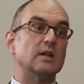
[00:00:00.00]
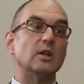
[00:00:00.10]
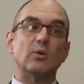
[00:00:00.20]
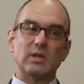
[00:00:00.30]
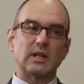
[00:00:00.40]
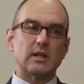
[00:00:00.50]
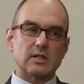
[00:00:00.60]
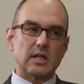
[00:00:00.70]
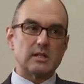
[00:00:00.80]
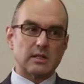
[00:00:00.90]
you're not really going to
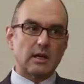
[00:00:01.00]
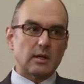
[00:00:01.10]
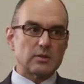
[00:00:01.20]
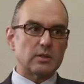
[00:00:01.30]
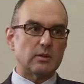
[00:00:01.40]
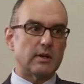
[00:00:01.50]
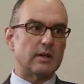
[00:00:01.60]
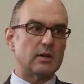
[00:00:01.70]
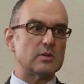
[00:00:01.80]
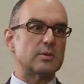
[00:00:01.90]
change the culture
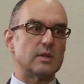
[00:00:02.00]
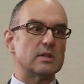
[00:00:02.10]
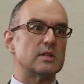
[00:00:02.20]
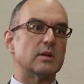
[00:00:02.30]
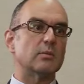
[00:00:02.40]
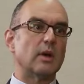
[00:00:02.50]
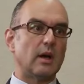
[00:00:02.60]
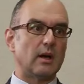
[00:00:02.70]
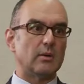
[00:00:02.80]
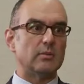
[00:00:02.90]
around entrepreneurship
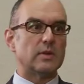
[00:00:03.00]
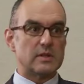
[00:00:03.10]
um,